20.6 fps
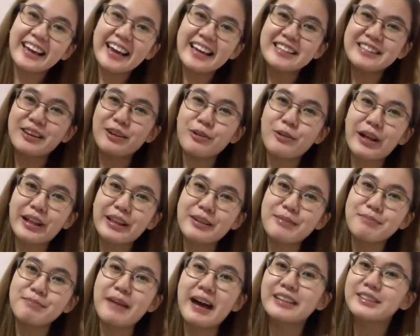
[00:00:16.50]
So
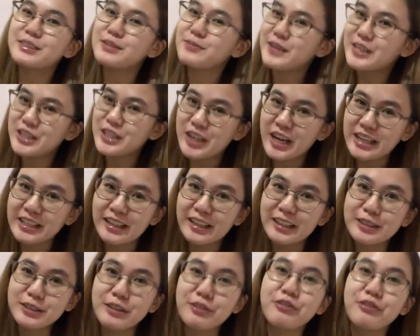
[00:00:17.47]
welcome back to my
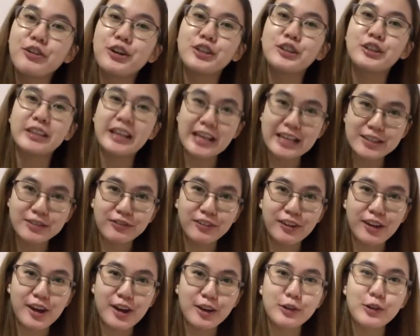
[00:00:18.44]
channel. So for today's
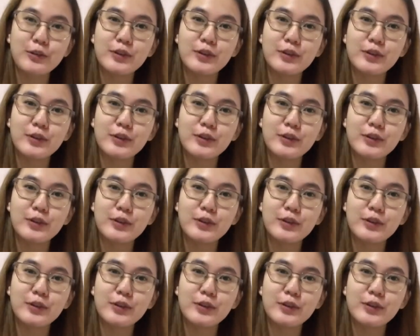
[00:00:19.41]
vlog,